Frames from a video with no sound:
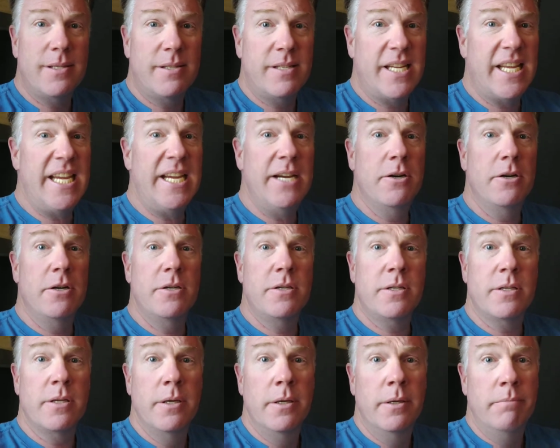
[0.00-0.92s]

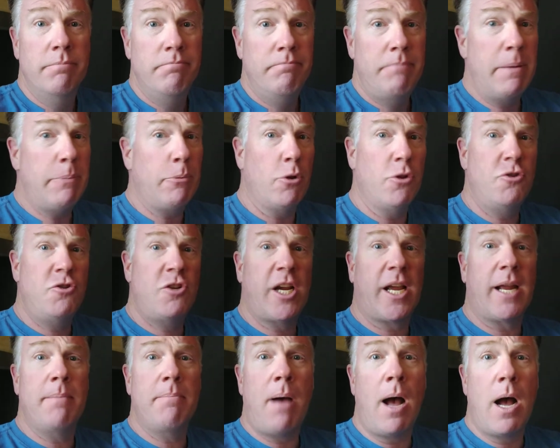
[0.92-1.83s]
skiers, people with
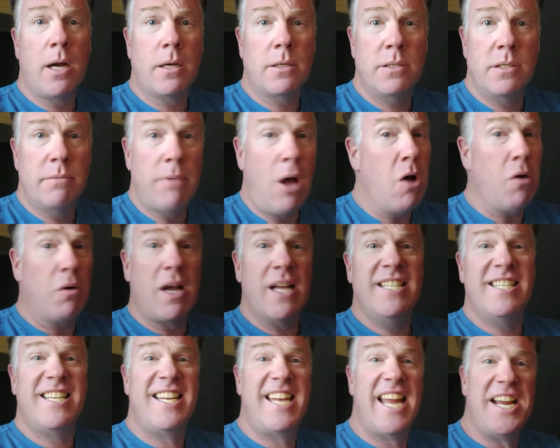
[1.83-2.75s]
chicken pox, all
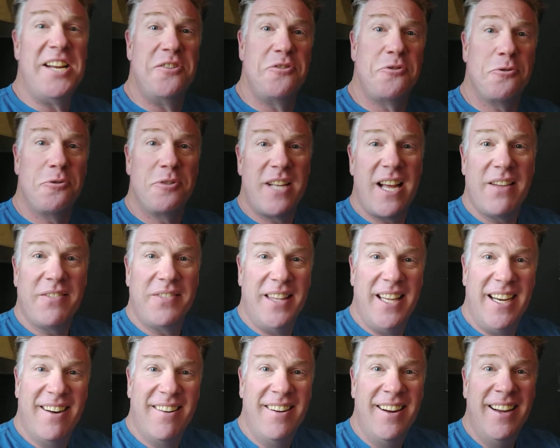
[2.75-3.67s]
kinds of dangers out
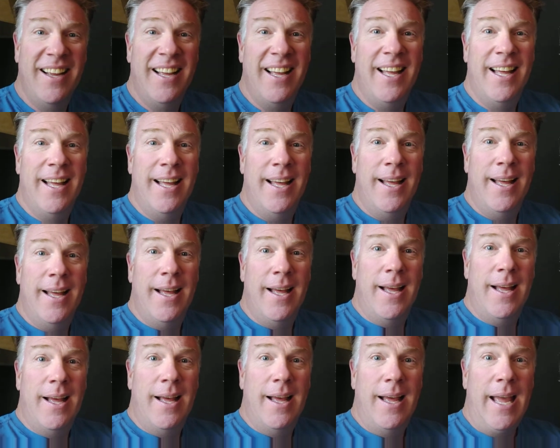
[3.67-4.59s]
there.
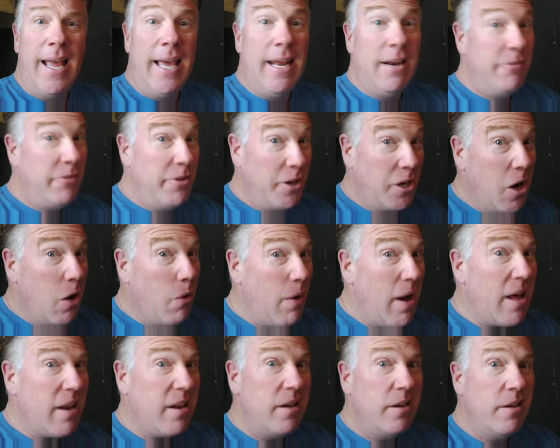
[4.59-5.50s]
And if you go
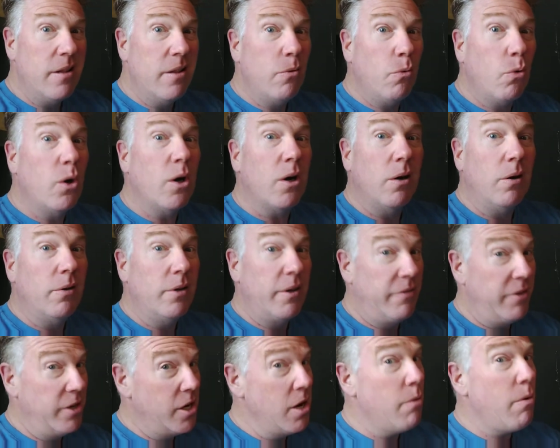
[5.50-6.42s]
out into the world,
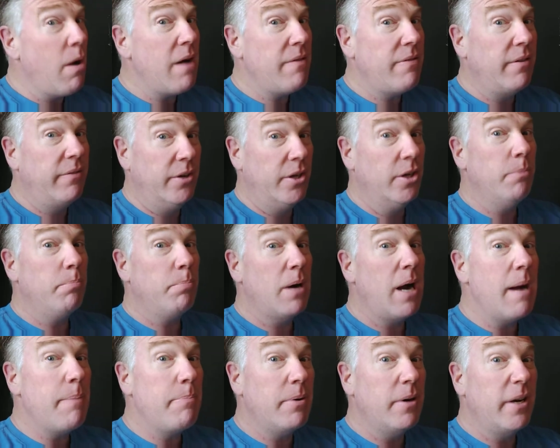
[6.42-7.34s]
if you go off of your
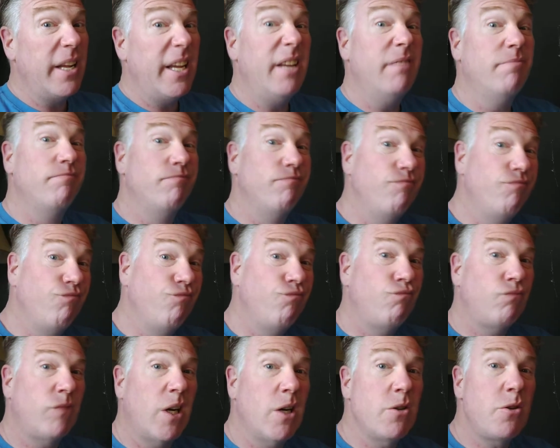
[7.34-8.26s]
property,
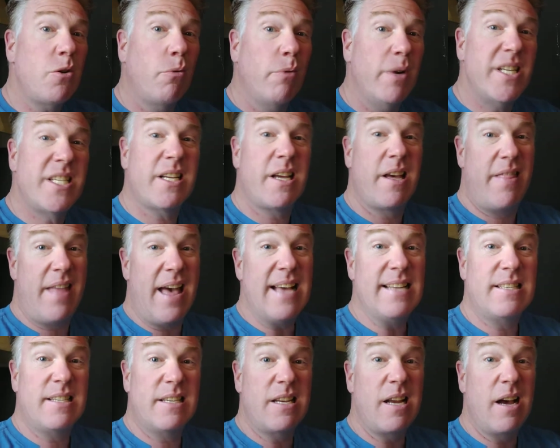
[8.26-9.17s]
there's a risk of
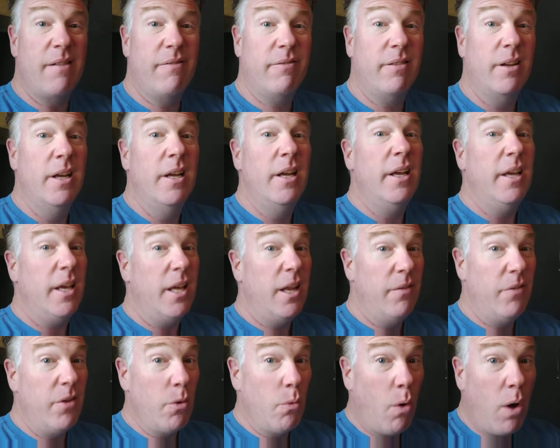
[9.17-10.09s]
that stuff.
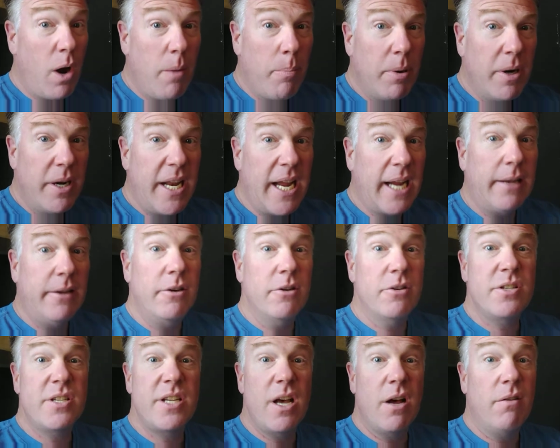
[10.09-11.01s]
And if you want to protect
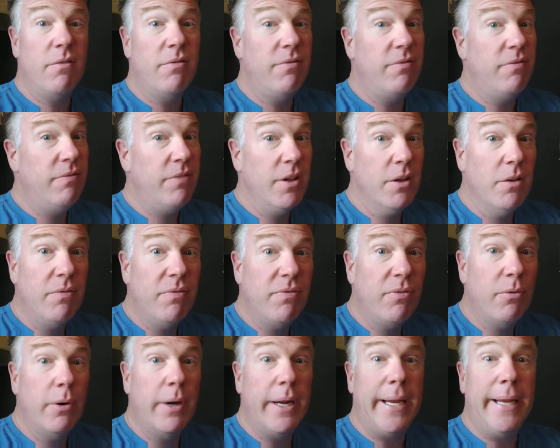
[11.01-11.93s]
yourself, feel
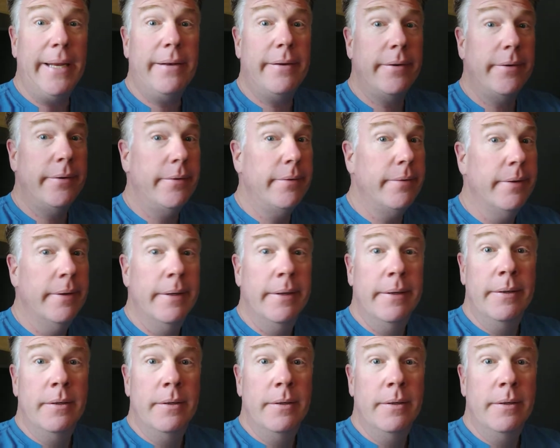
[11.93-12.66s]
free to